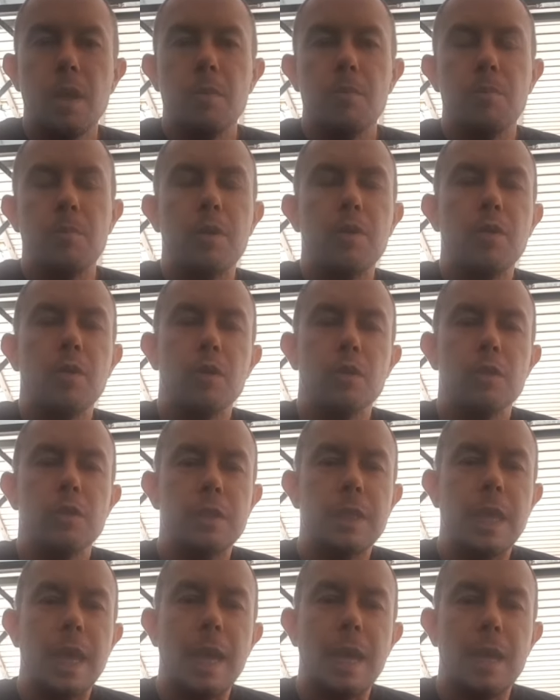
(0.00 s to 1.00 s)
because
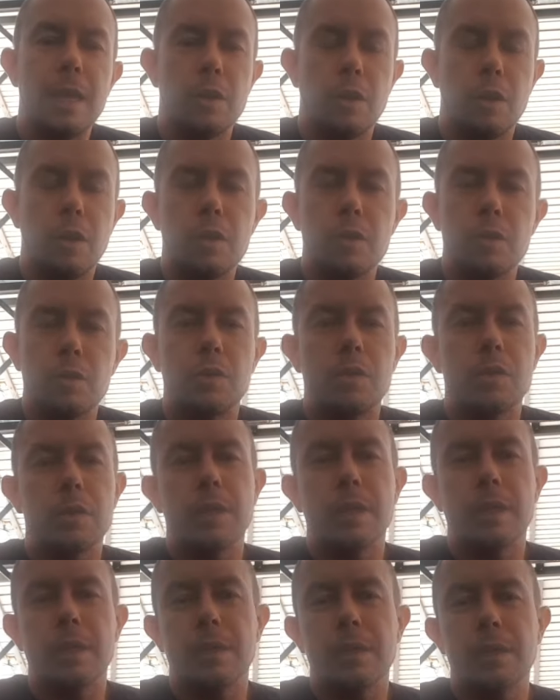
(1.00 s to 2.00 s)
the AR, or
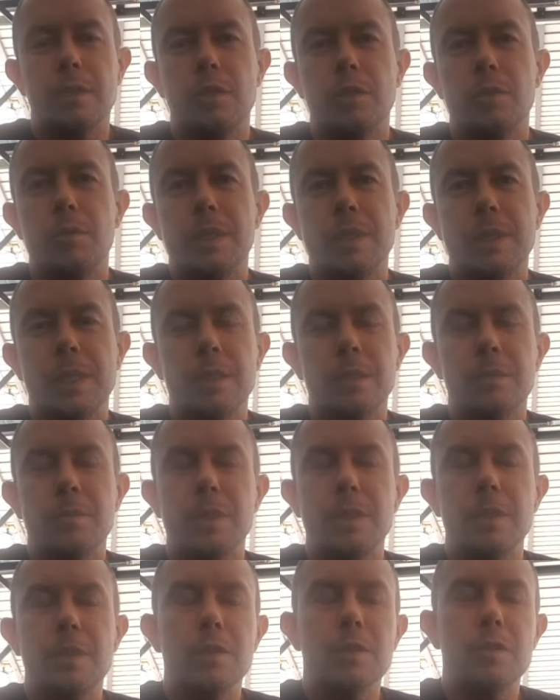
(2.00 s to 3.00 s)
the cubic
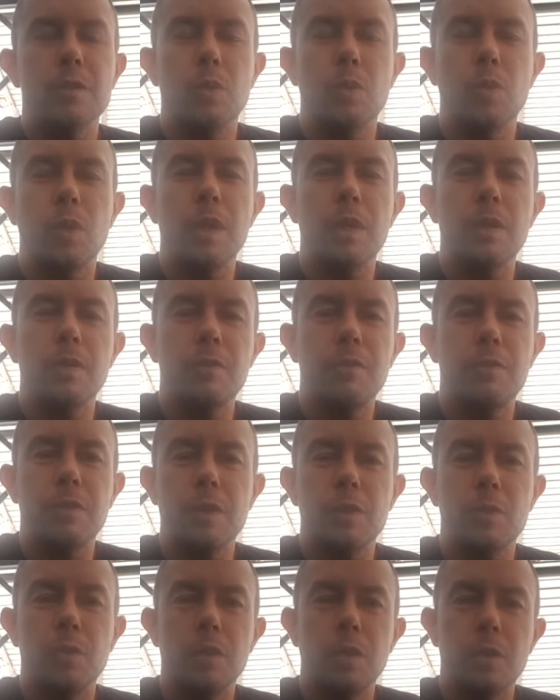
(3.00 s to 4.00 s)
centimeters, or whatever the
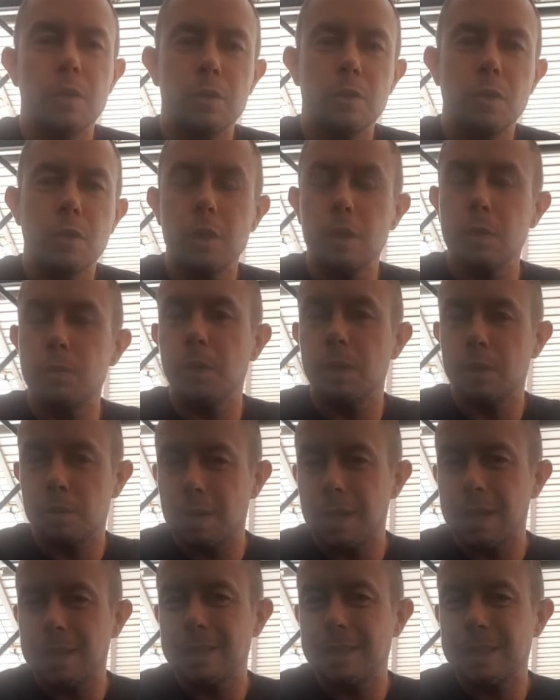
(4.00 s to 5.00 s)
fuck we're going to call it, but
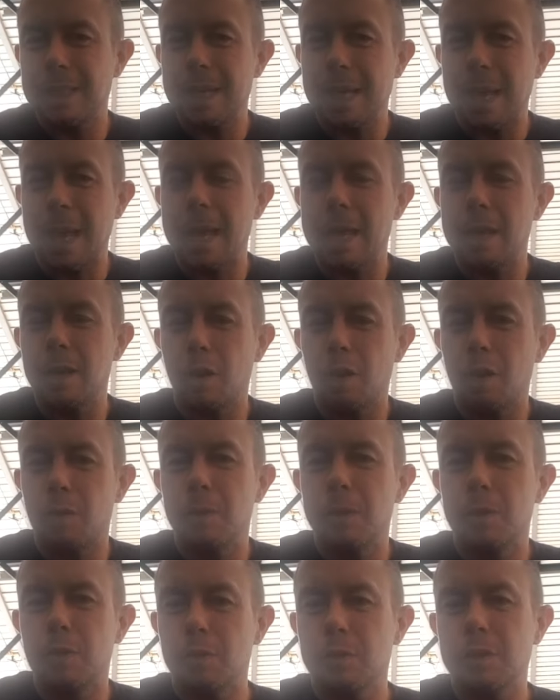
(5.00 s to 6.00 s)
let's say AR
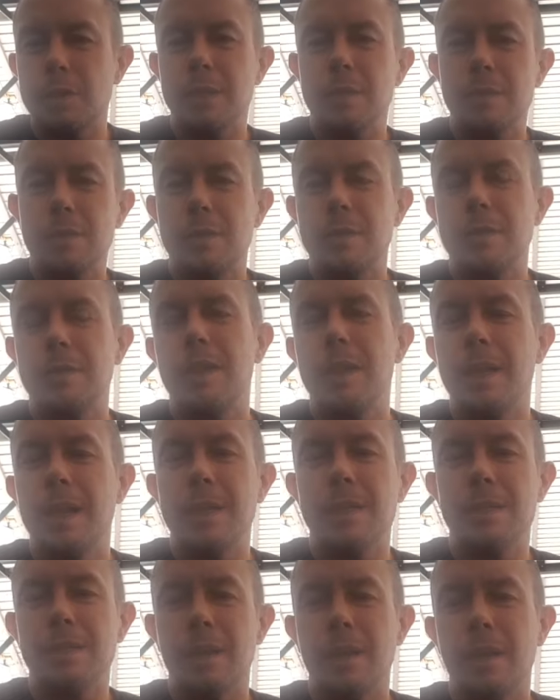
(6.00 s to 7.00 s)
because that's
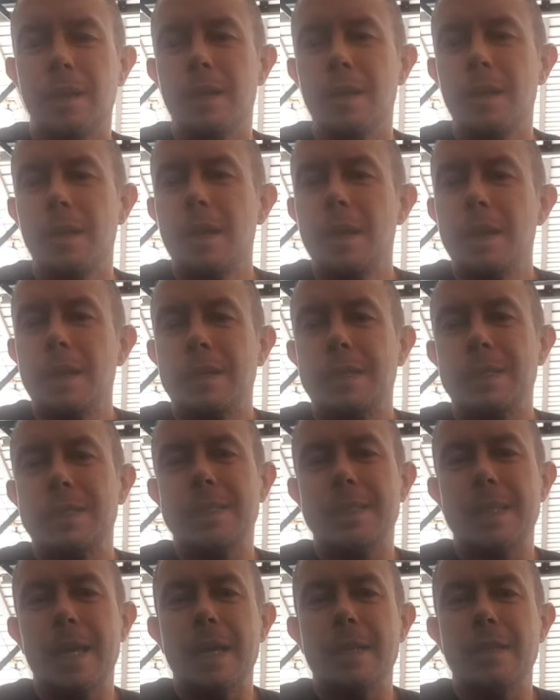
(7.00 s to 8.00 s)
the
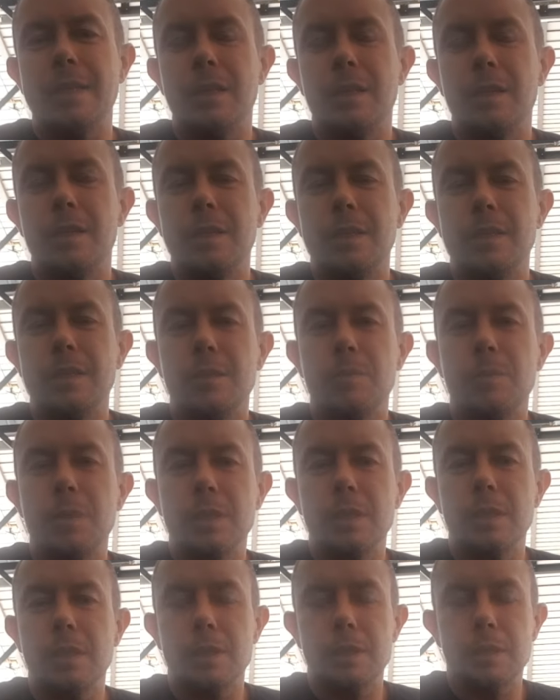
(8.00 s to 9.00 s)
standard in the
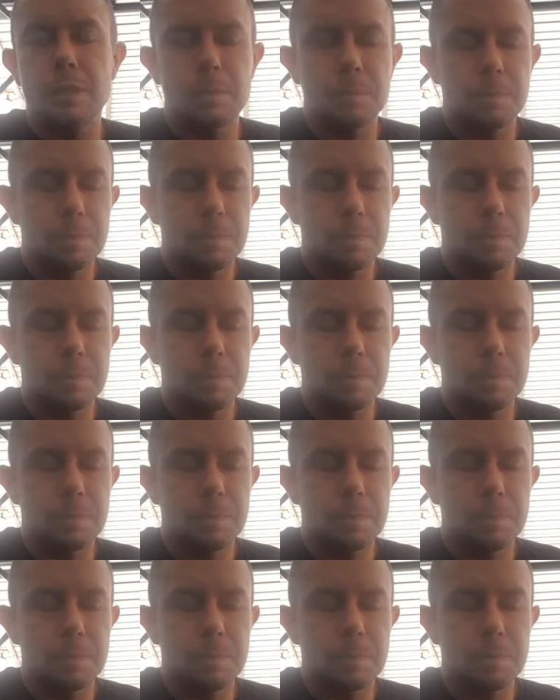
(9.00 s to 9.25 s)
business.